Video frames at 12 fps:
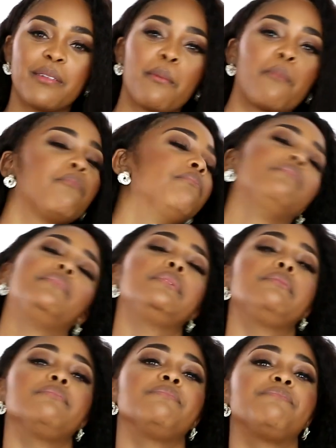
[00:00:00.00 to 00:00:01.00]
Favorite
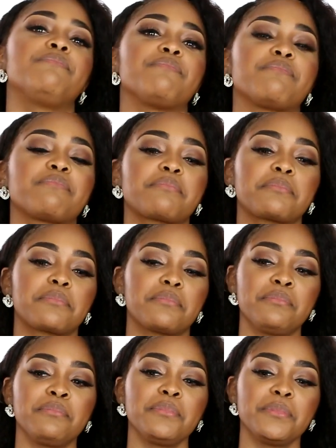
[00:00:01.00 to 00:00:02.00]
Christmas movie
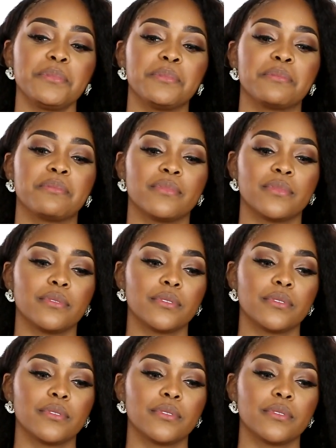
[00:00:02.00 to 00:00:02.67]
of all time?